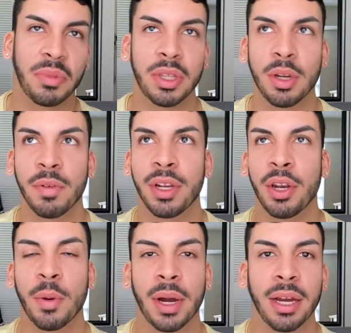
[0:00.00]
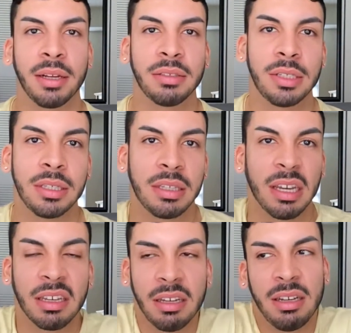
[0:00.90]
really know why. Just
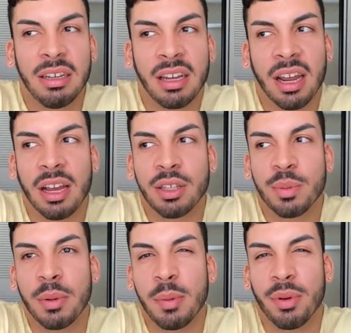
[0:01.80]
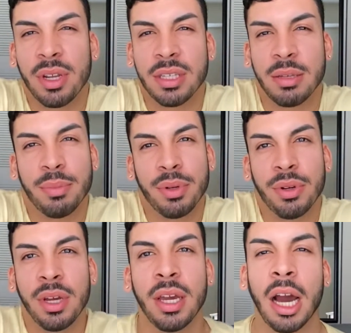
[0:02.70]
it's probably pretty simple.
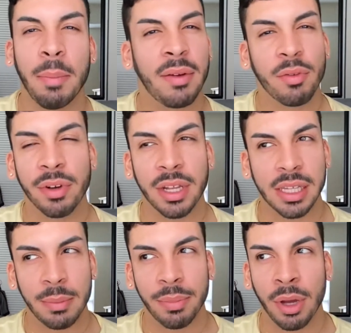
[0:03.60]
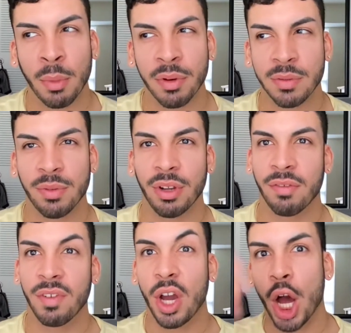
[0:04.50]
I'm never really simple. I'm always full of
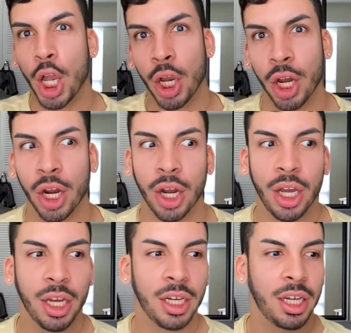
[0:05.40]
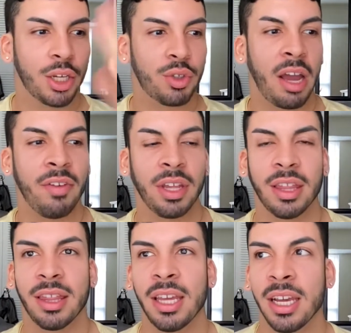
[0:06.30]
color, extravagant
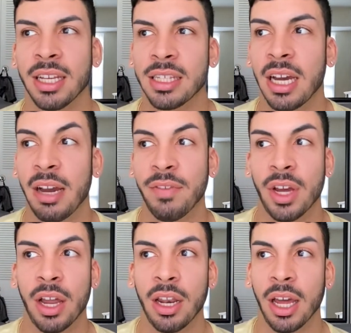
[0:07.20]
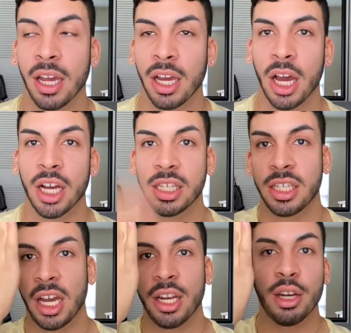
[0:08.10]
things. I've done like a
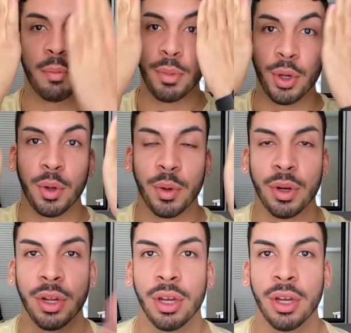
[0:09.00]
sun and a moon